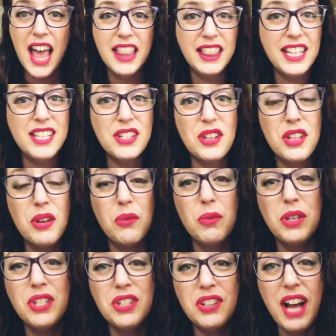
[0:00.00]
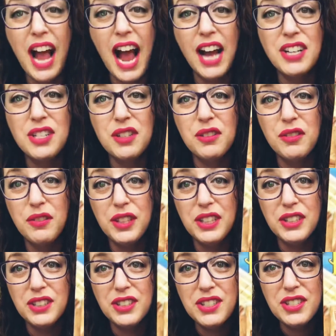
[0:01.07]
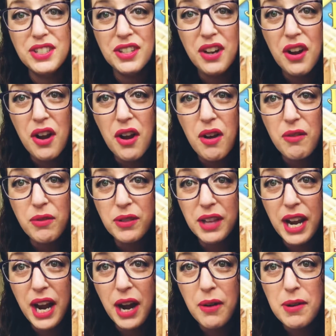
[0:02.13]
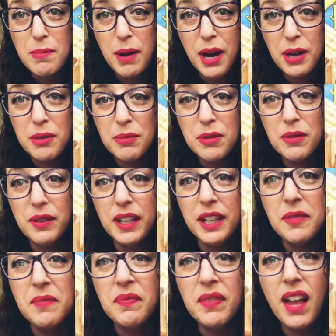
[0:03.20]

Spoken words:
these are the original action figures for the Harry Potter movie.